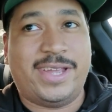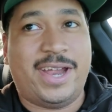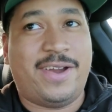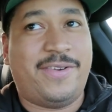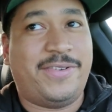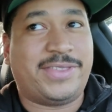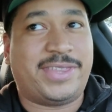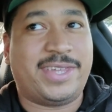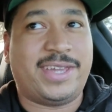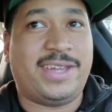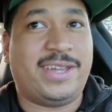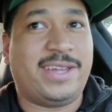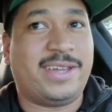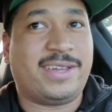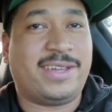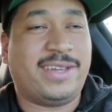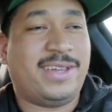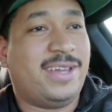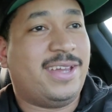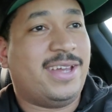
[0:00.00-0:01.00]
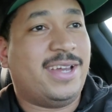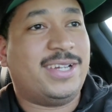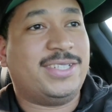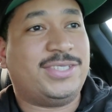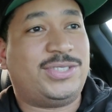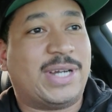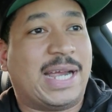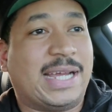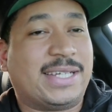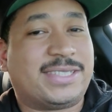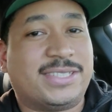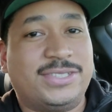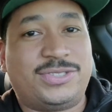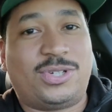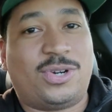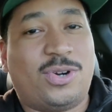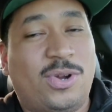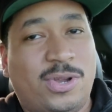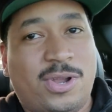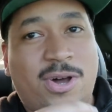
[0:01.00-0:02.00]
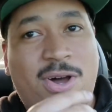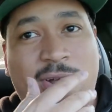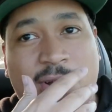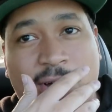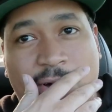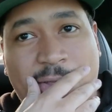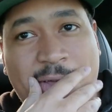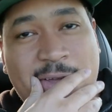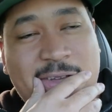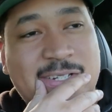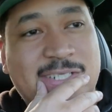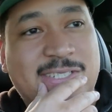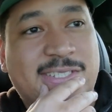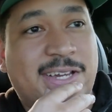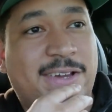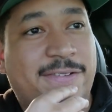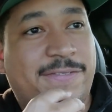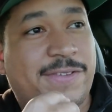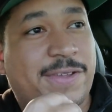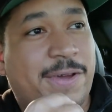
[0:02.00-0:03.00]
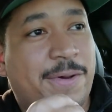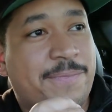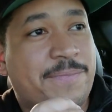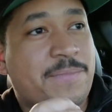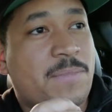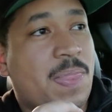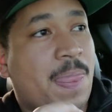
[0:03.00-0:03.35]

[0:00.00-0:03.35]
everything, traction control on, all that good stuff. So